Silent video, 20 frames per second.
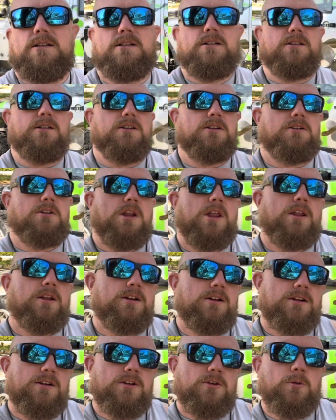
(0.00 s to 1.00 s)
the
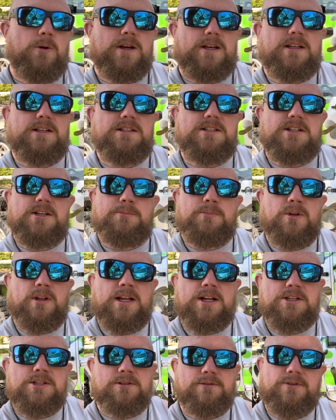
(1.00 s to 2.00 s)
quick and simple
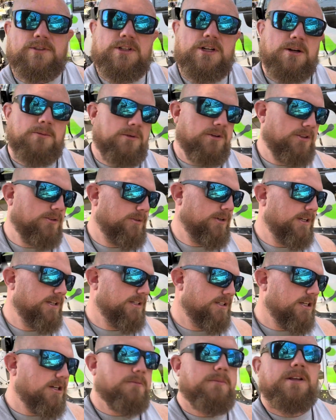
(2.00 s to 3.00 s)
answer for number 3 is
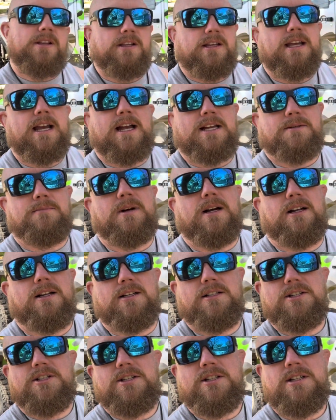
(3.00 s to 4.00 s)
going to be the gas
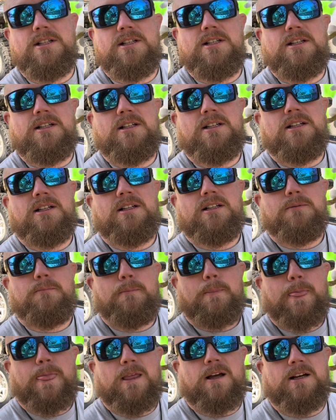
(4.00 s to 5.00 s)
mileage.
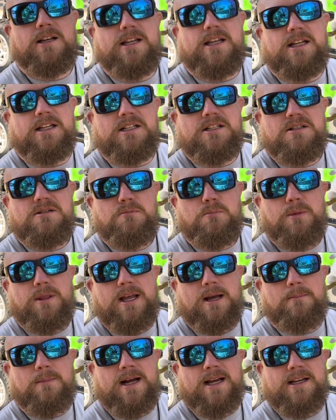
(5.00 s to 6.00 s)
Again,
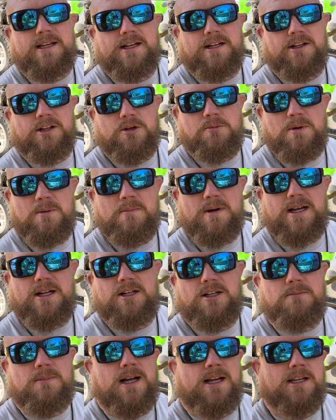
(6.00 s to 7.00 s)
that might get a little bit better,
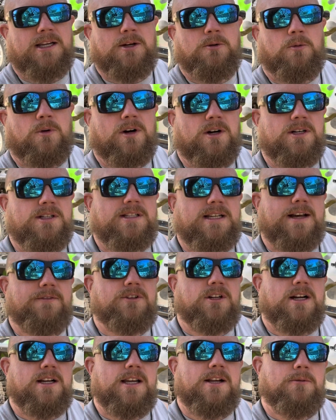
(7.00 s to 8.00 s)
it might get worse after
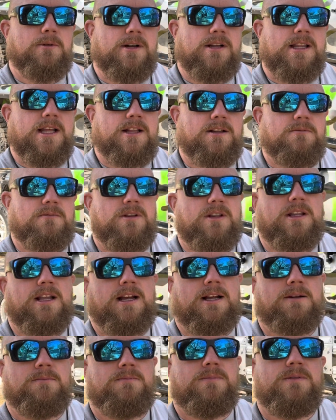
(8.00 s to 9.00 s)
I get rid of
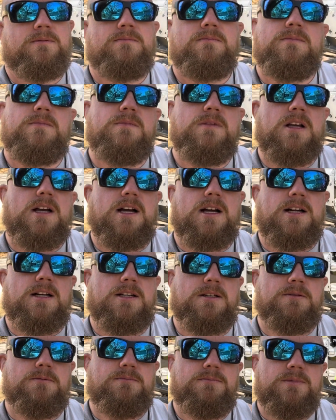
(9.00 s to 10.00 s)
that
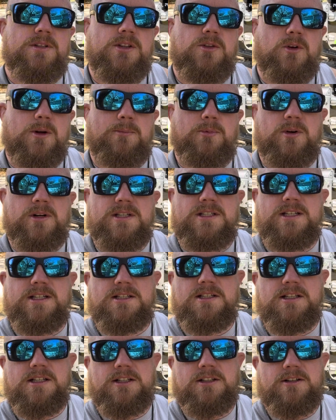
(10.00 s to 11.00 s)
3.6
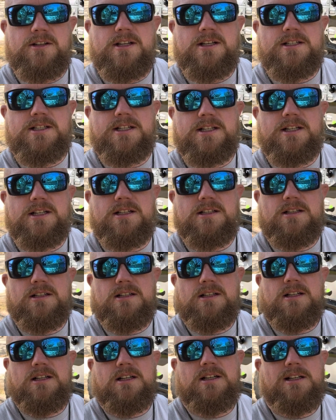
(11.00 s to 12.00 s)
liter that's in it,
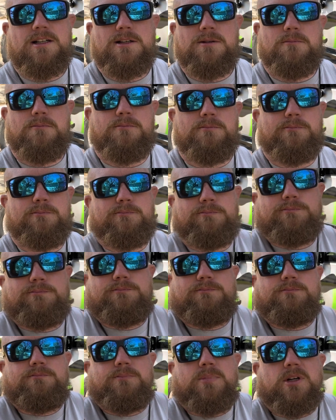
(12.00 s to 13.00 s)

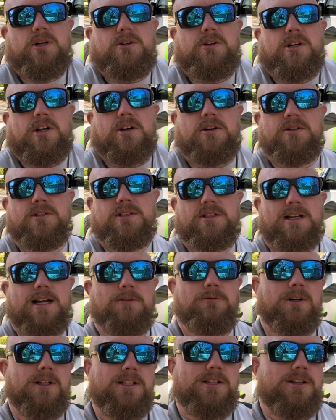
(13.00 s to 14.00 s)
but who knows? I
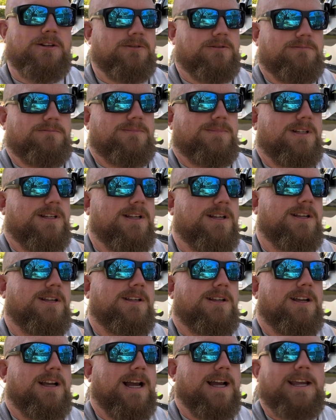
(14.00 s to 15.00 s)

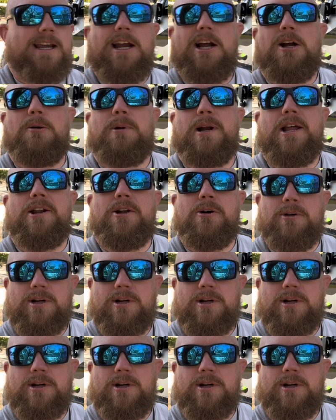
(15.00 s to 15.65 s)
care, but I don't